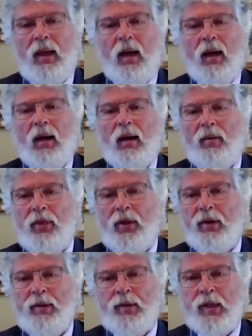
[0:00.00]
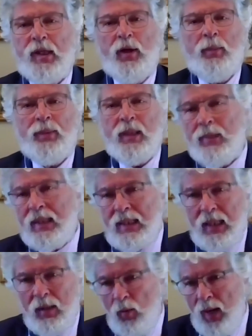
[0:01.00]
There is an
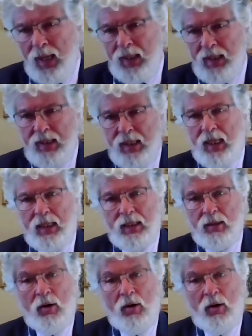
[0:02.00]
optimistic way that says,